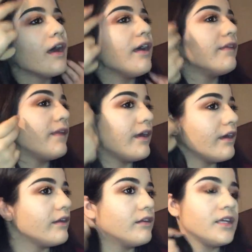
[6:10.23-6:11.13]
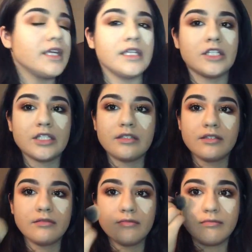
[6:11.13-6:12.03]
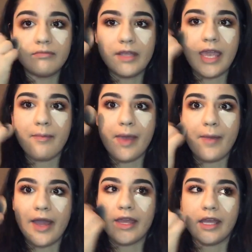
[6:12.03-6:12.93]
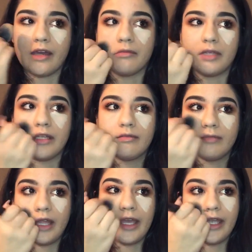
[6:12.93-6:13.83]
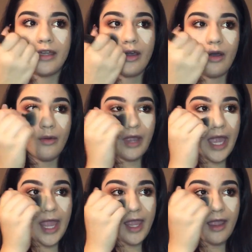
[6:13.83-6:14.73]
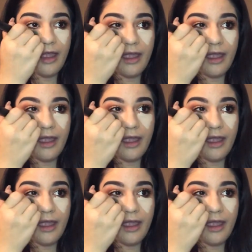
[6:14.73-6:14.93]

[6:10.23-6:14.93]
and then he just became MIA on me. Like, okay,